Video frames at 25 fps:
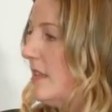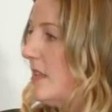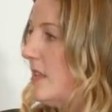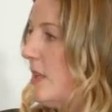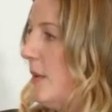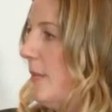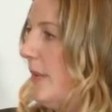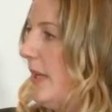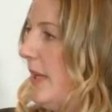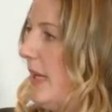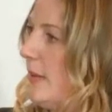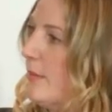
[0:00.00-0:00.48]

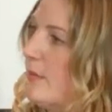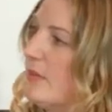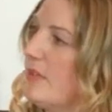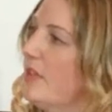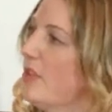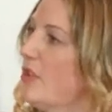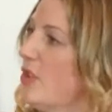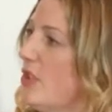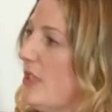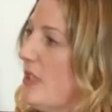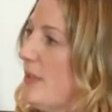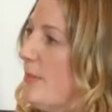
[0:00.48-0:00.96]
so being able
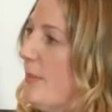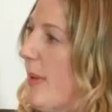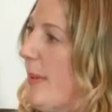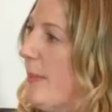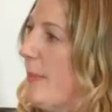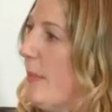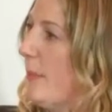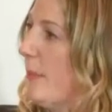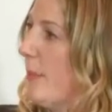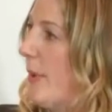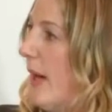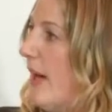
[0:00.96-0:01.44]
to just
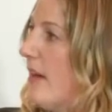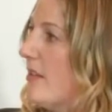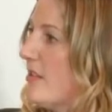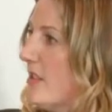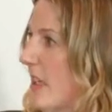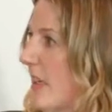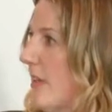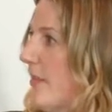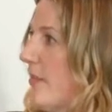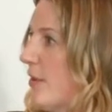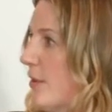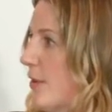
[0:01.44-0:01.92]
people yeah,
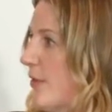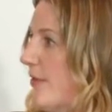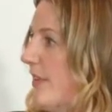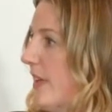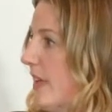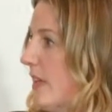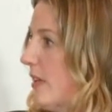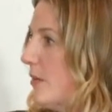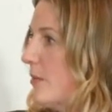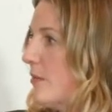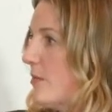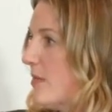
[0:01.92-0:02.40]
browsing right. through
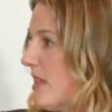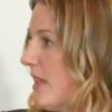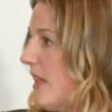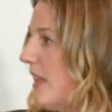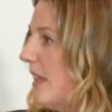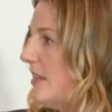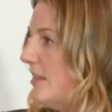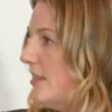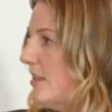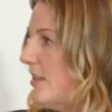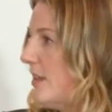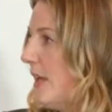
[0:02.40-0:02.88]
films and
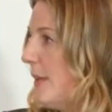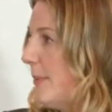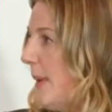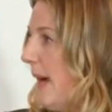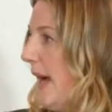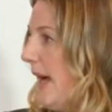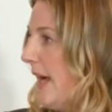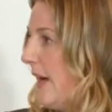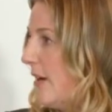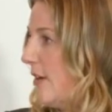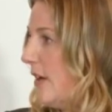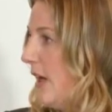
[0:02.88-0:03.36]
then do they
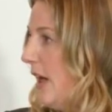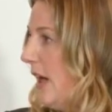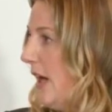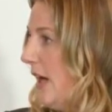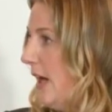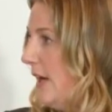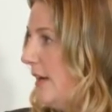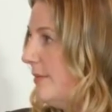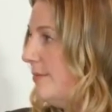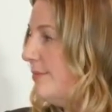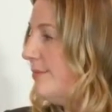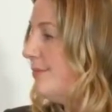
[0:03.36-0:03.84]
buy or
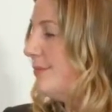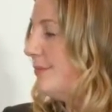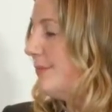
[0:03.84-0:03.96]
maybe